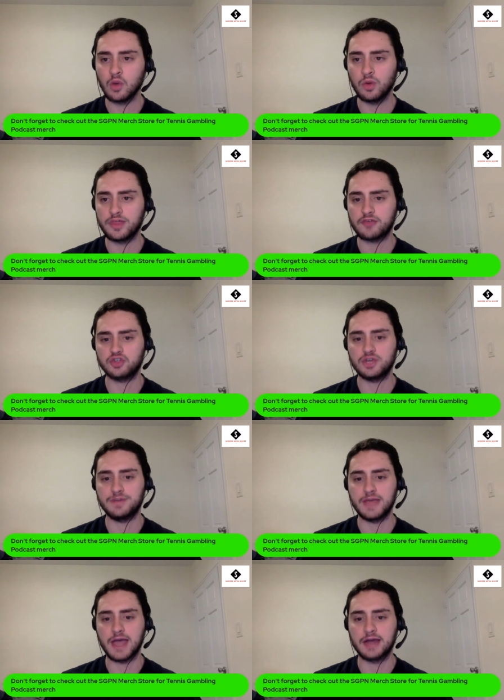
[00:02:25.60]
with
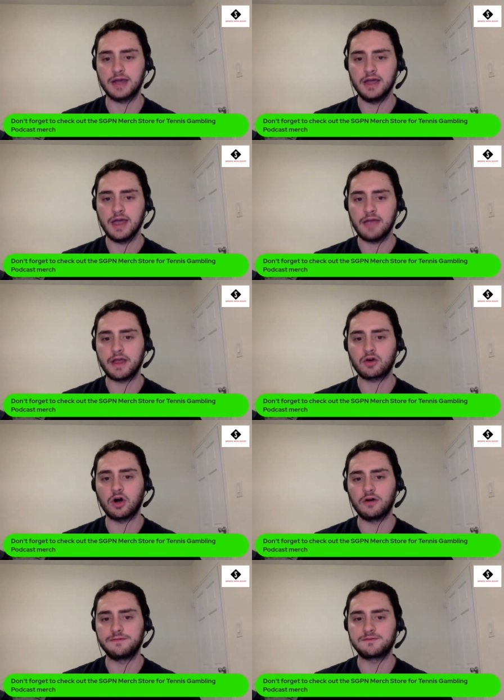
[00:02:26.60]
SGPN, and they
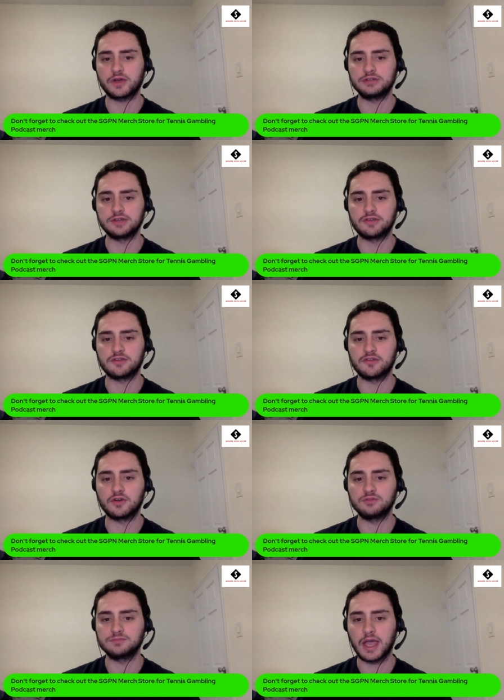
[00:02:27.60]
are all free to listen
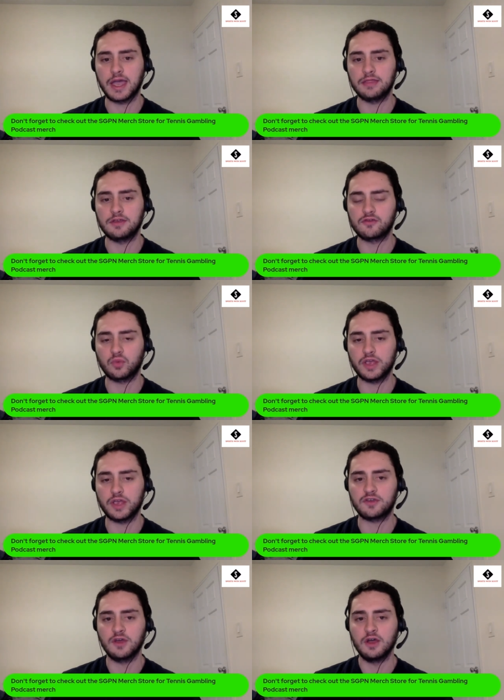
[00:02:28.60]
to. And this
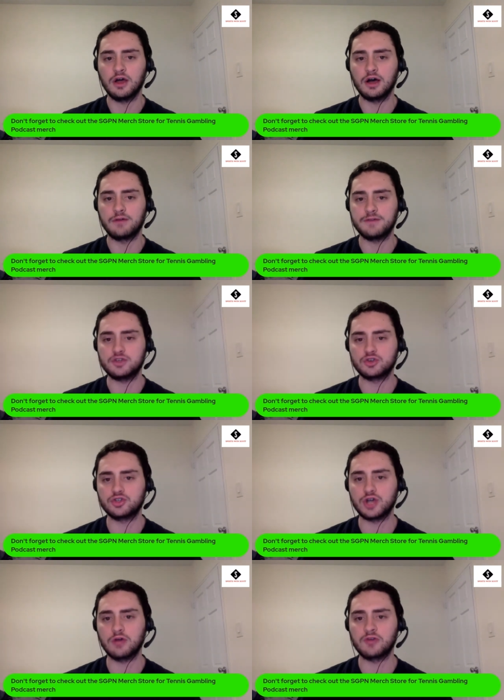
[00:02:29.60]
week's featured
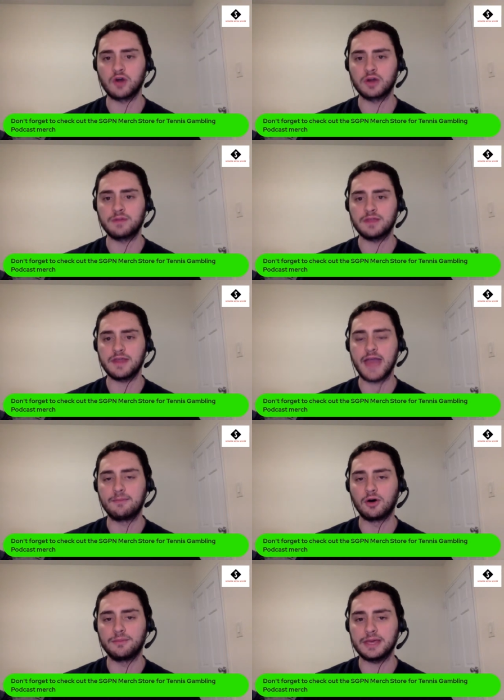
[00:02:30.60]
show is going to be the
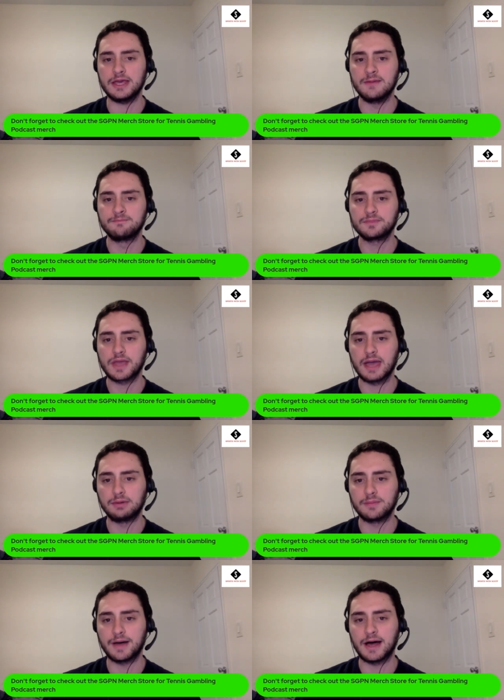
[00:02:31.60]
MLB
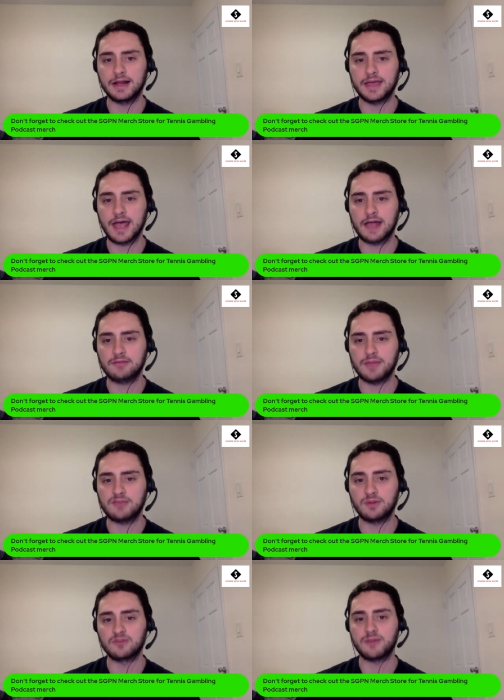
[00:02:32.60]
Gambling Podcast.
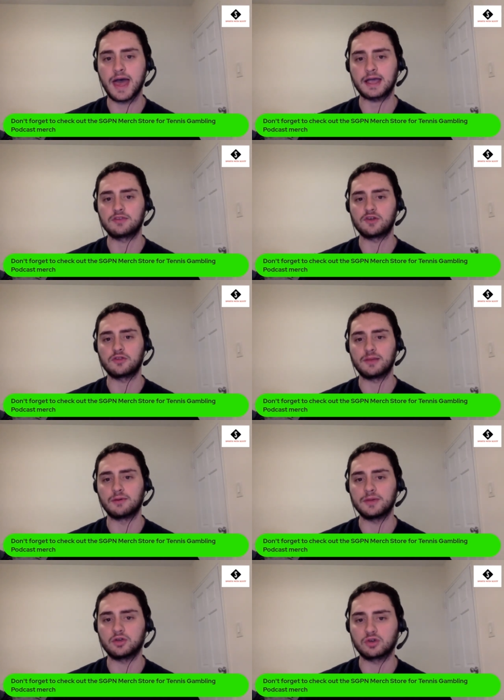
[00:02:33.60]
Baseball's back, and so is the
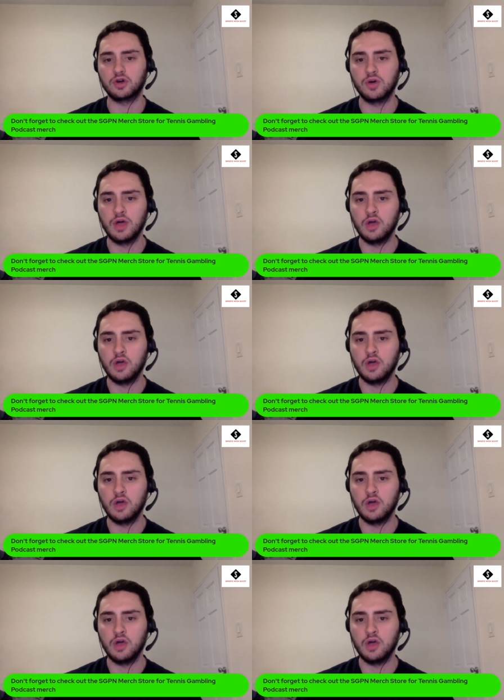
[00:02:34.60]
MLB crew